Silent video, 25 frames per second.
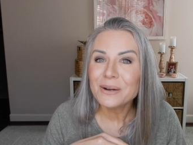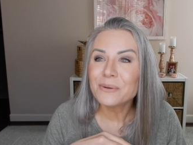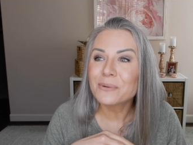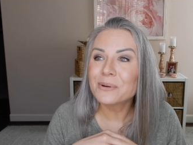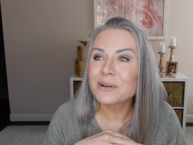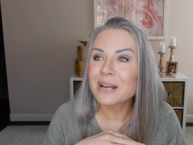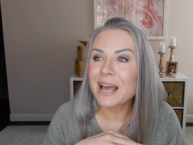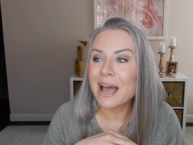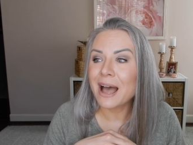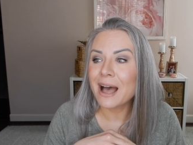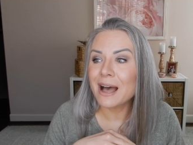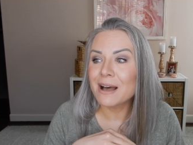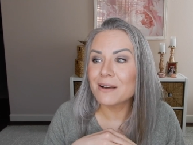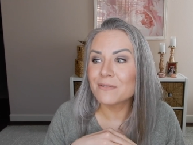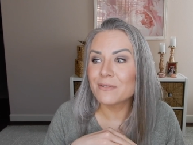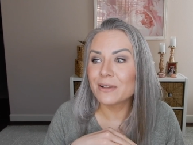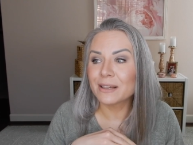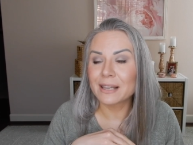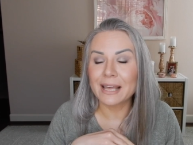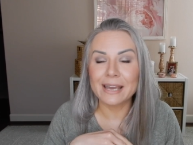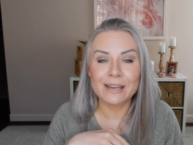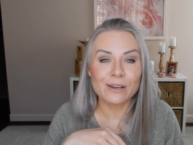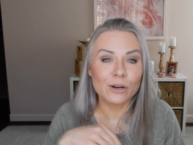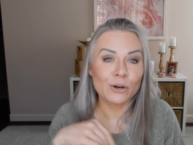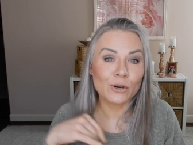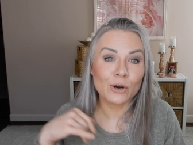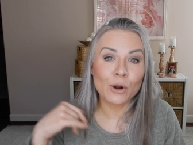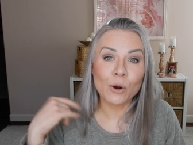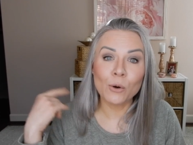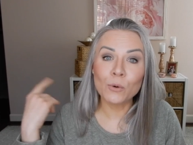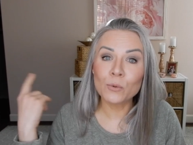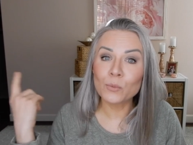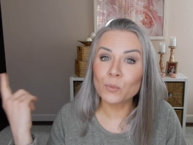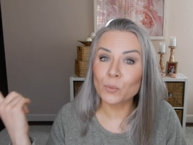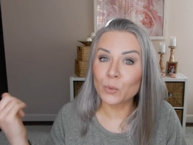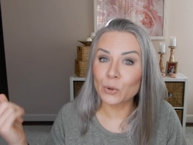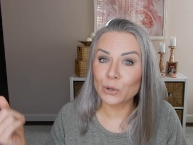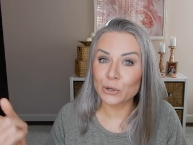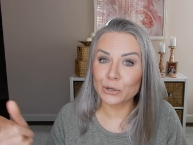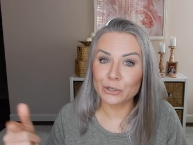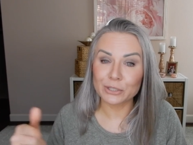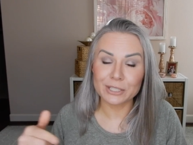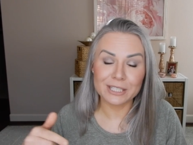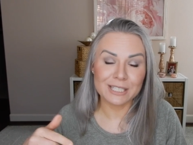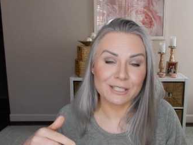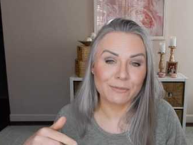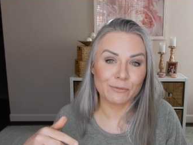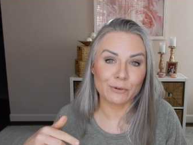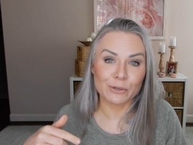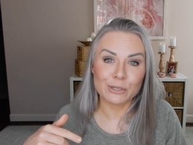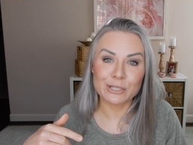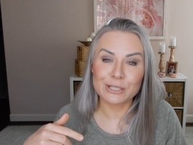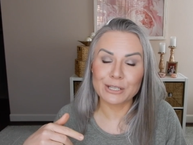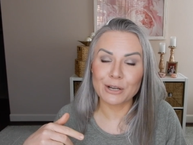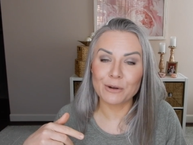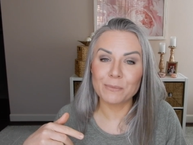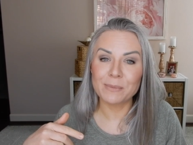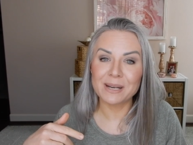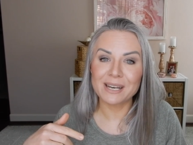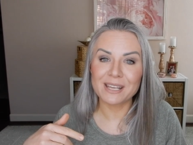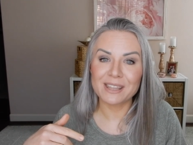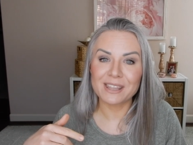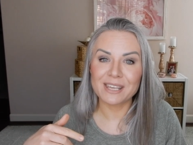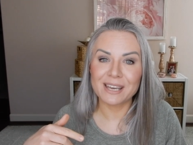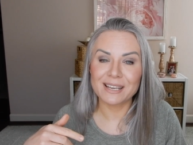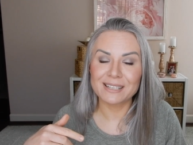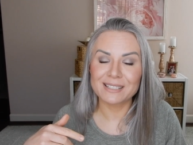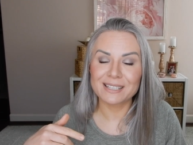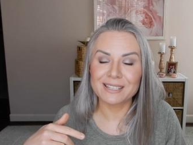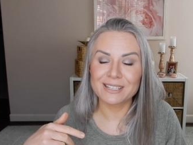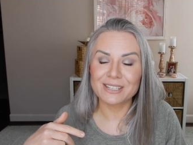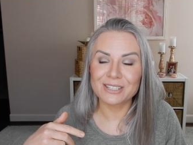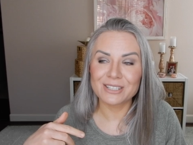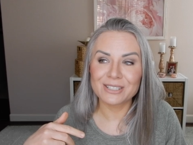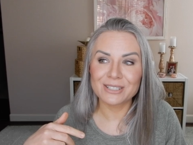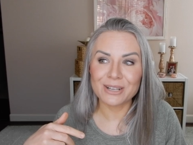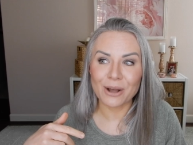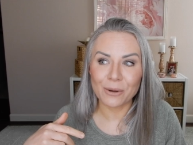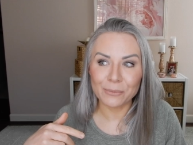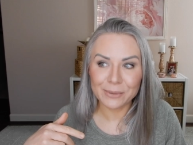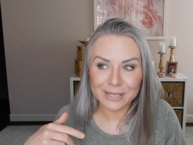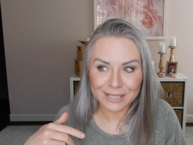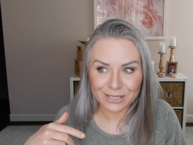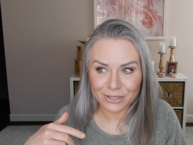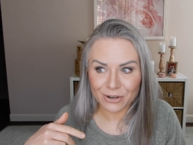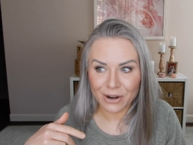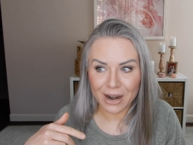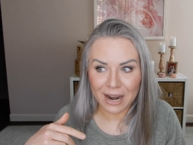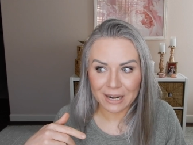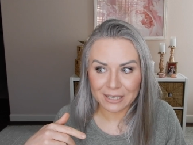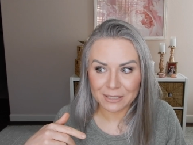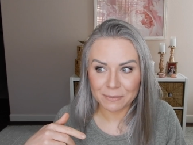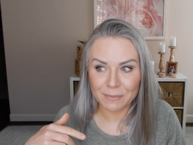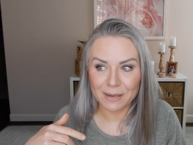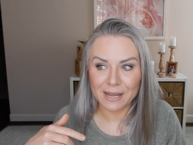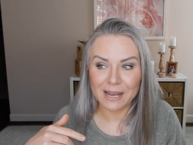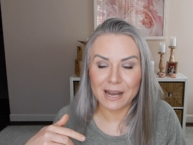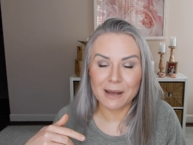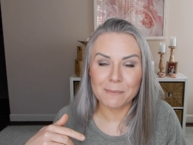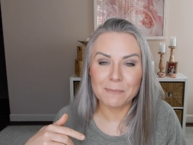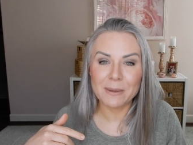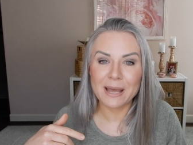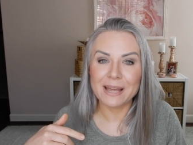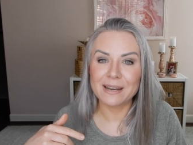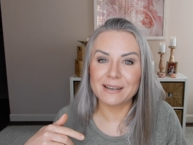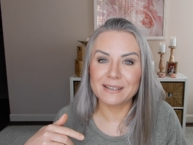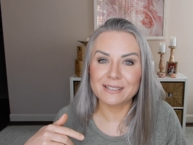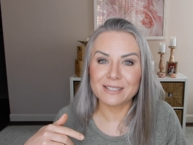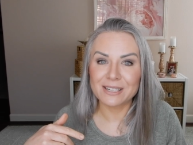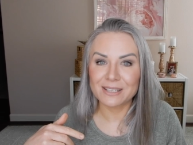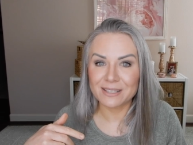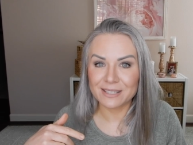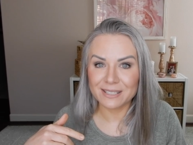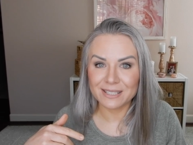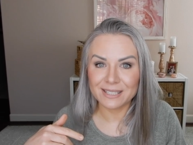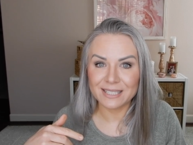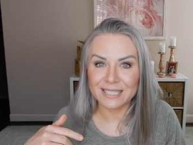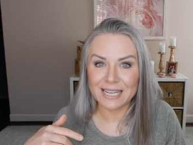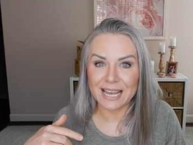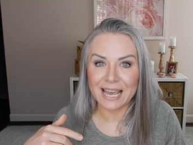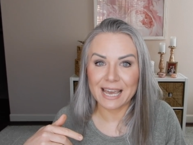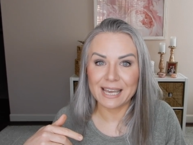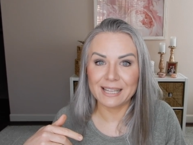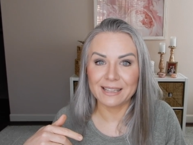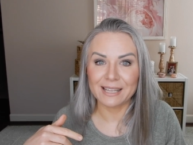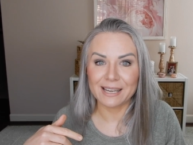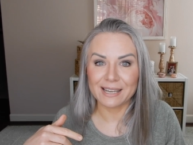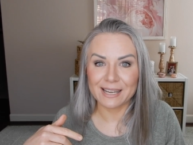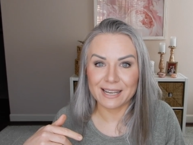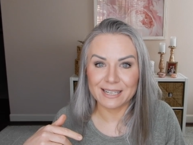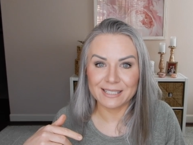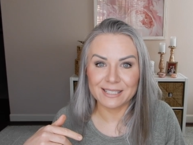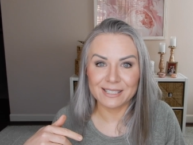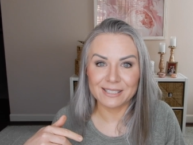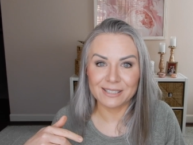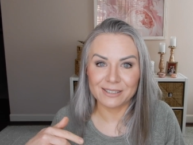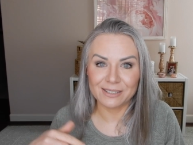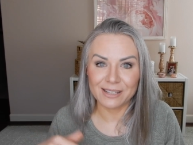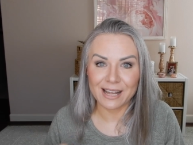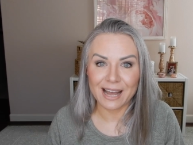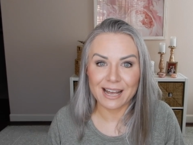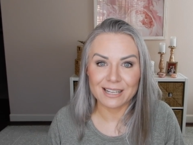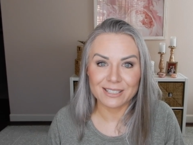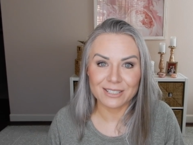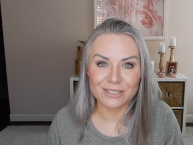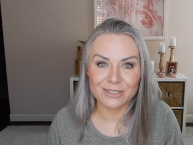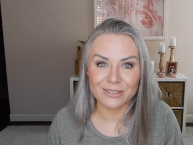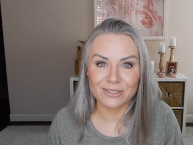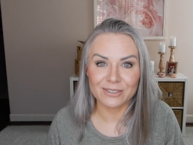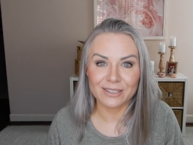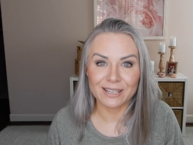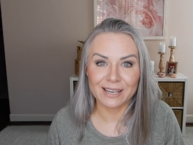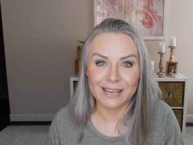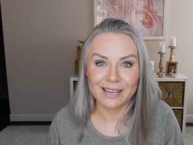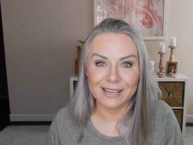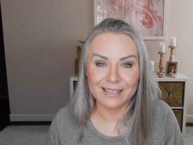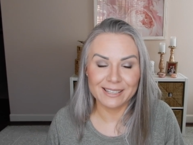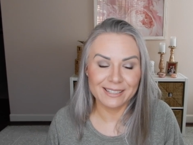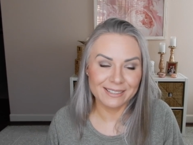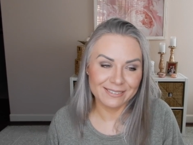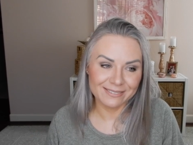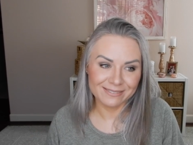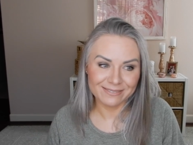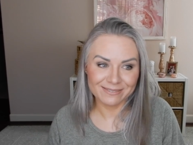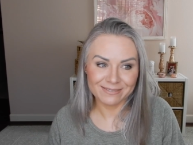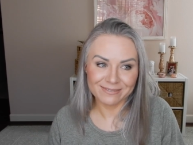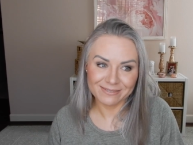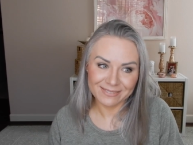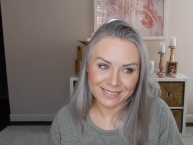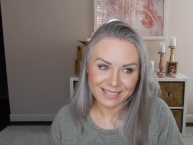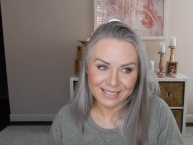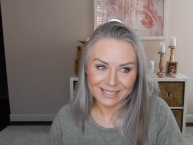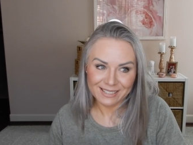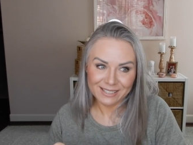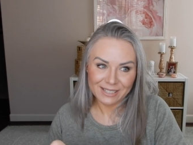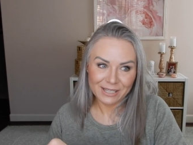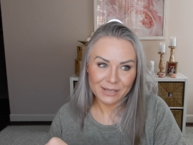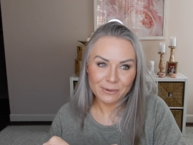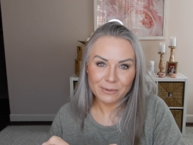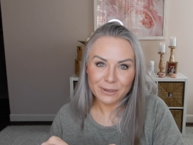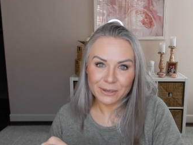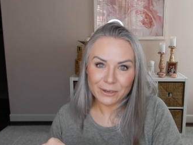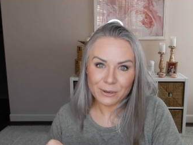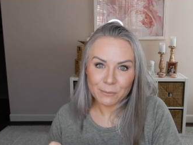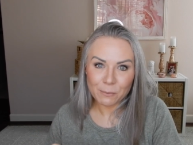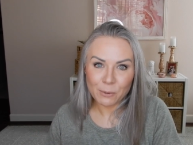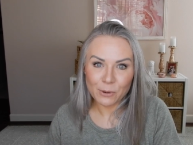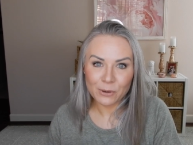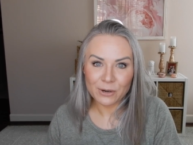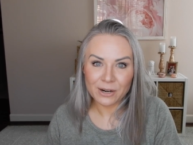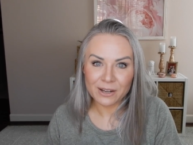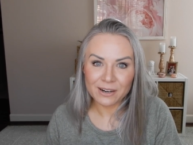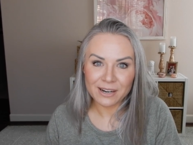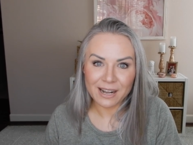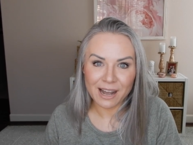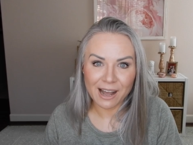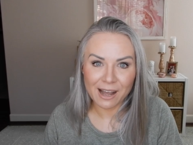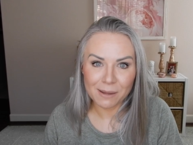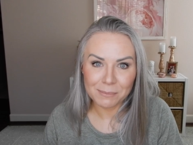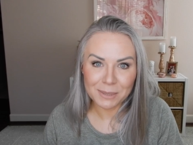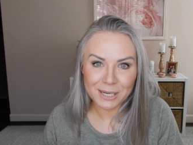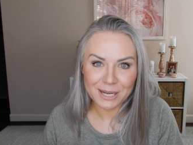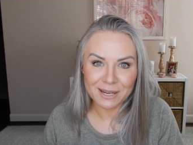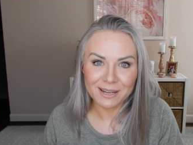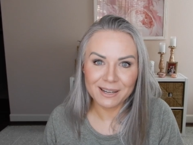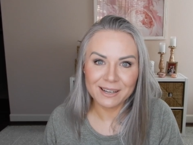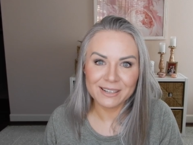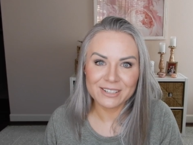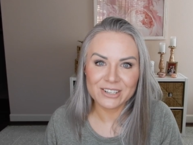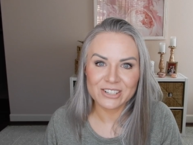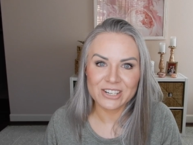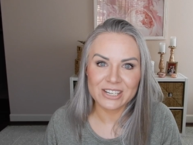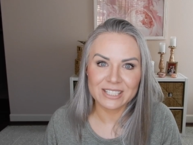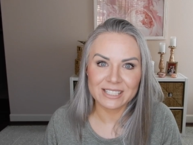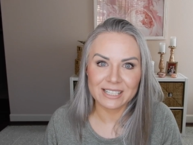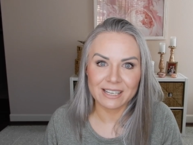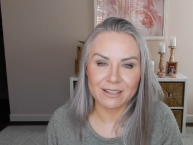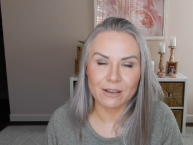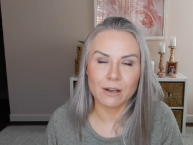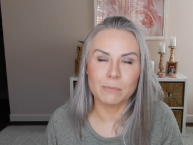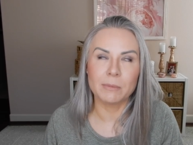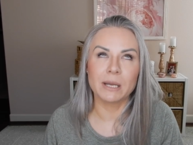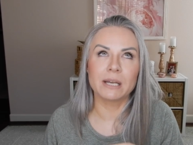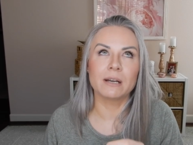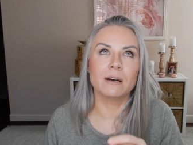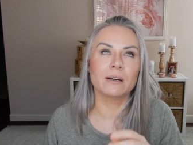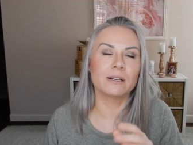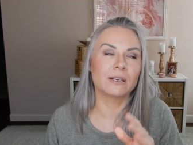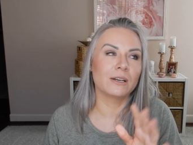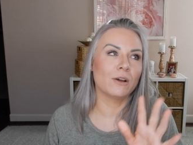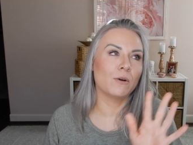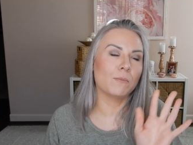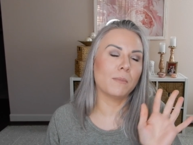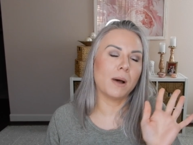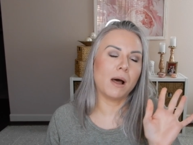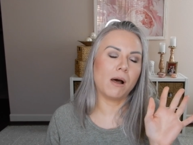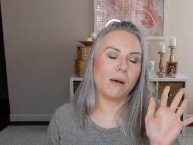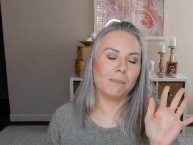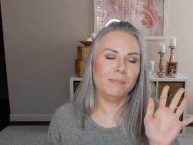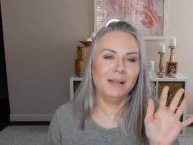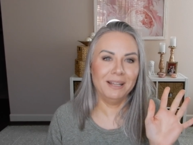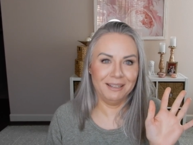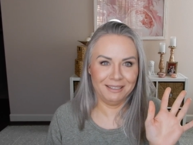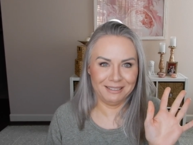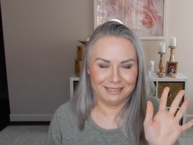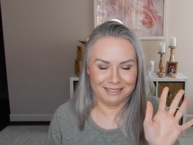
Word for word: would have like her own words for so many things, and it just always cracked me up. And to this day, like, I still ask her, like, you wanna go put on a hamaca?" And she's like, oh my God, no, mom.